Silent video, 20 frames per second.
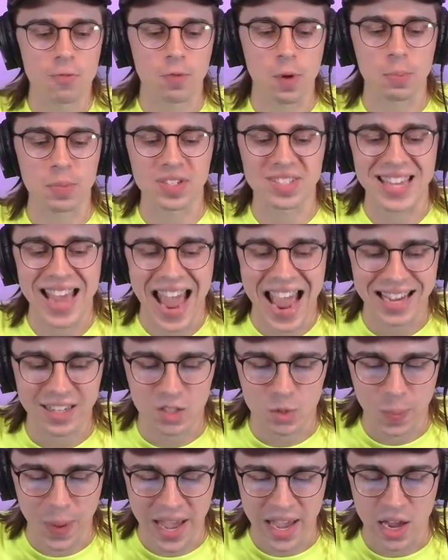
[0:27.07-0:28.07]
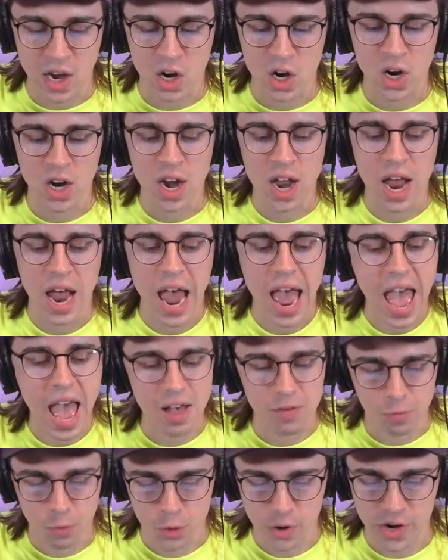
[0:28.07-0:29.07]
from the taxpayer
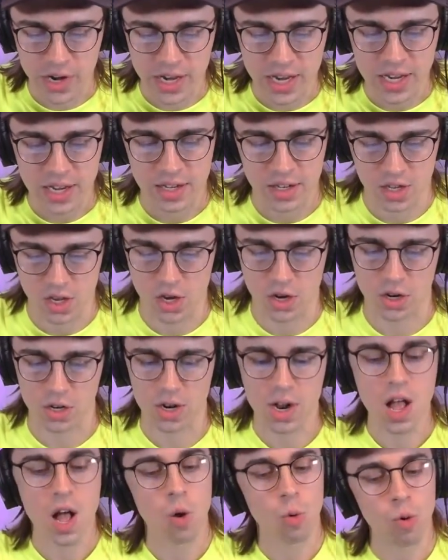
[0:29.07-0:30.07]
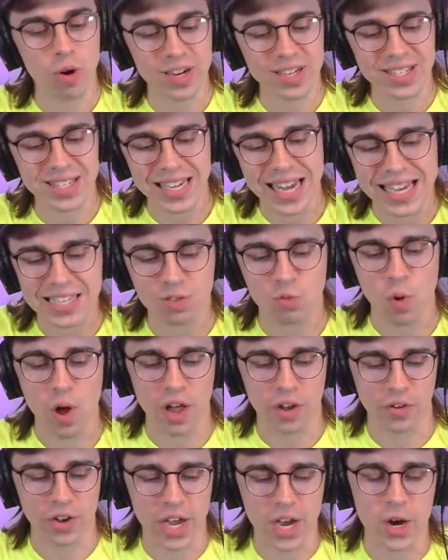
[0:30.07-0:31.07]
every year. What is less
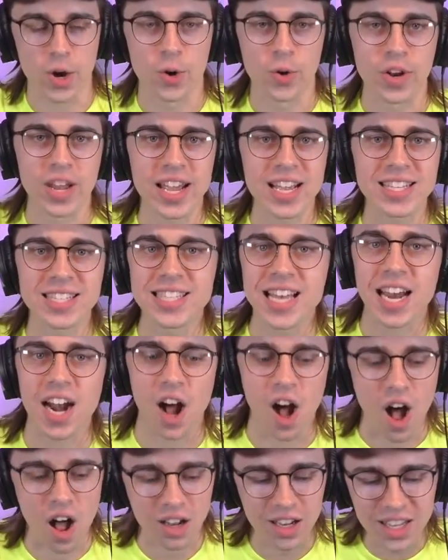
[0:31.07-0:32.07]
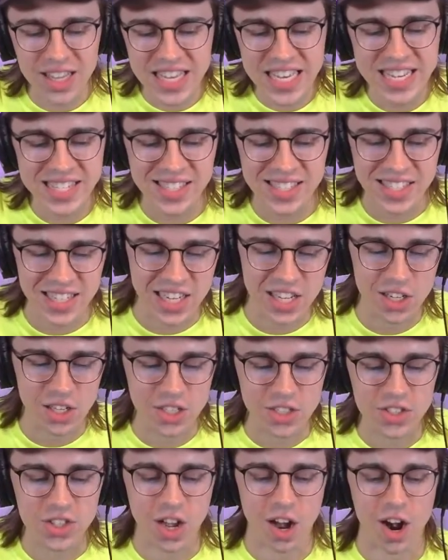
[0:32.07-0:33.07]
well known is that all of these
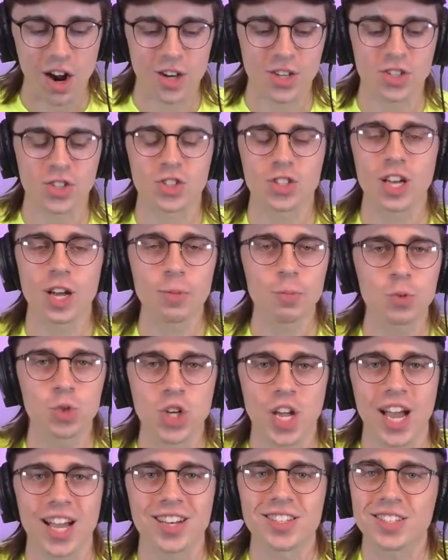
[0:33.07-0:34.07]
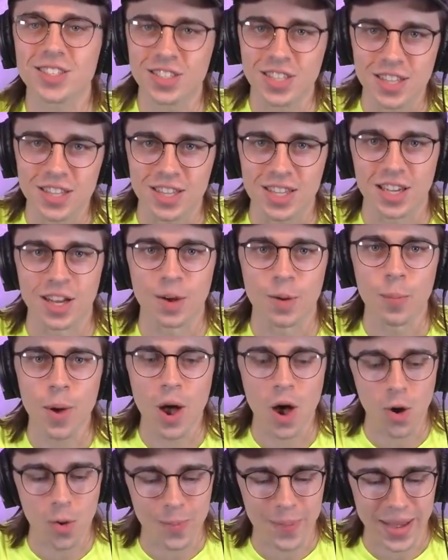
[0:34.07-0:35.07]
deals are subject to them
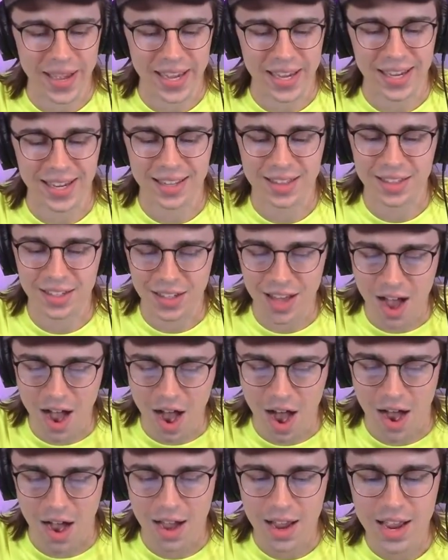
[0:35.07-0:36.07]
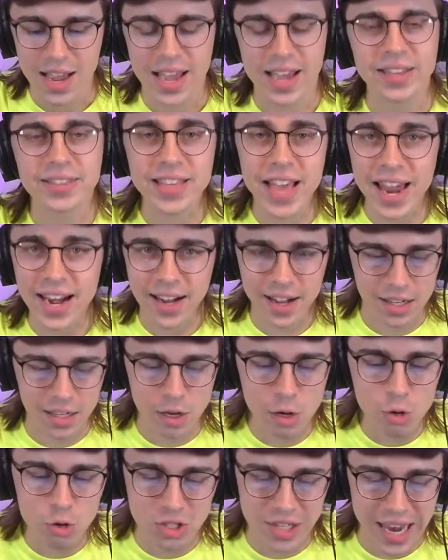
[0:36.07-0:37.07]
obeying the law, and that
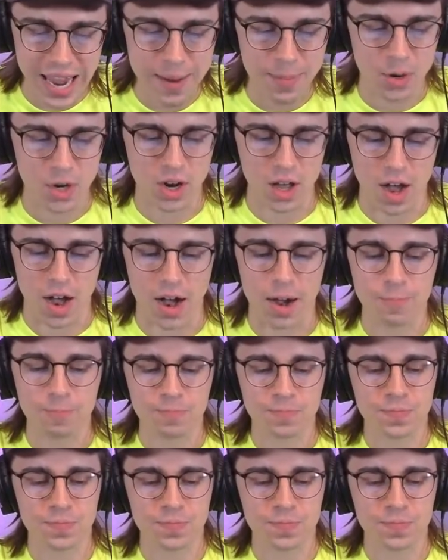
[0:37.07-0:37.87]
includes labor law.